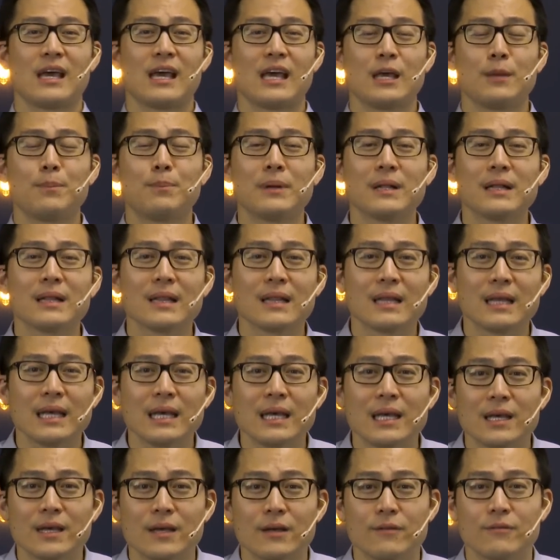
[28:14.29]
He
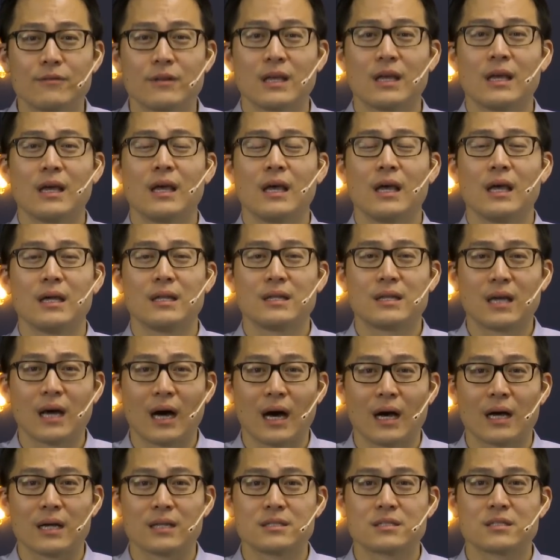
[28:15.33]
believed in
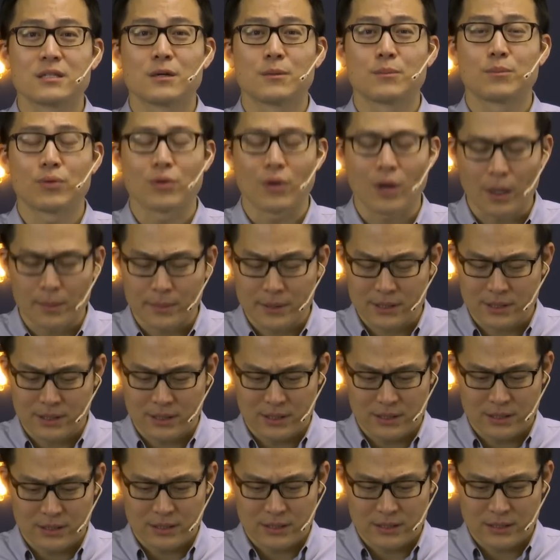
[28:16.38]
God's
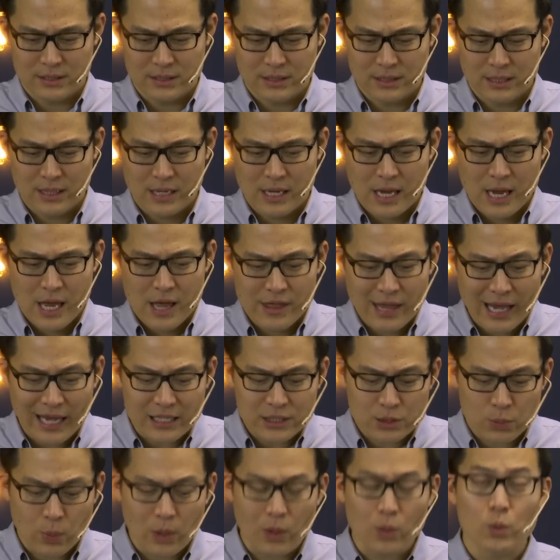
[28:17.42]
promises.
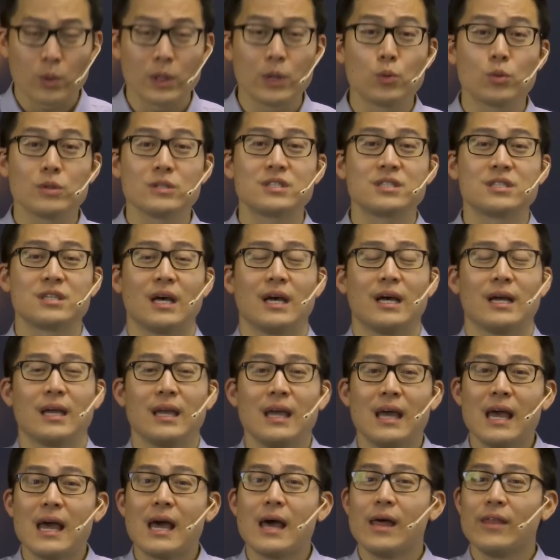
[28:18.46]
That's where we would say
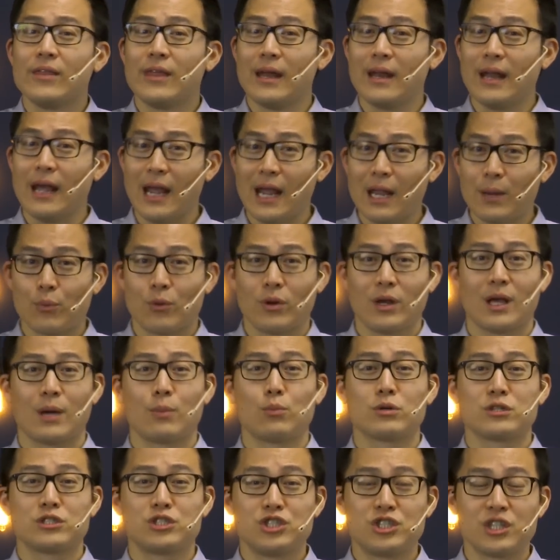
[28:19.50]
that
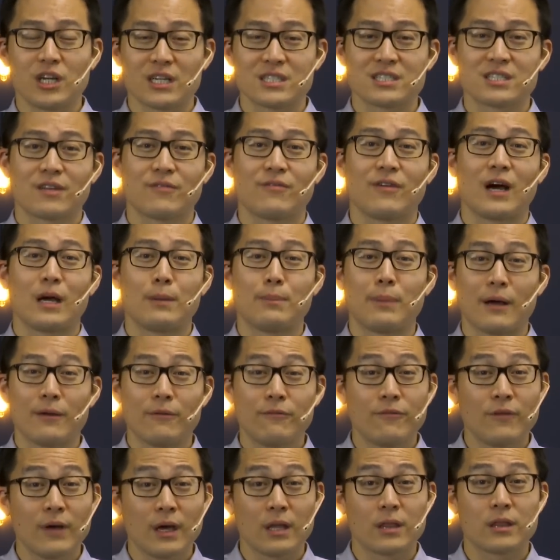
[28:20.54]
Abraham was justified by
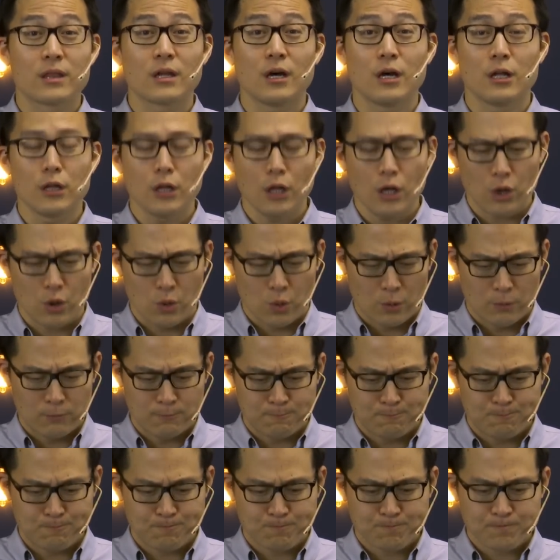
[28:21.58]
faith alone.
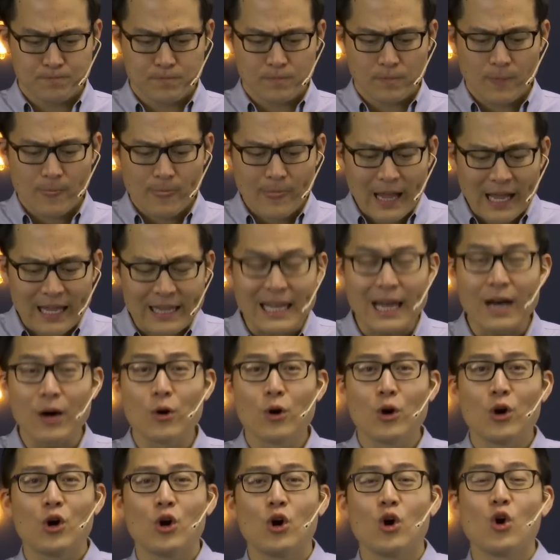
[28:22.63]
Now,
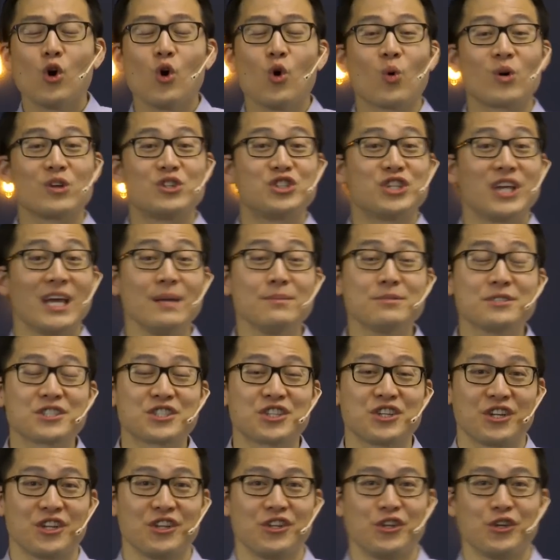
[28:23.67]
what James is
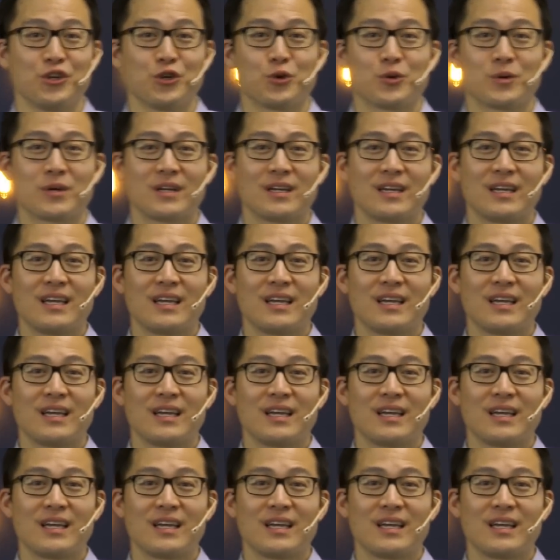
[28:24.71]
going to do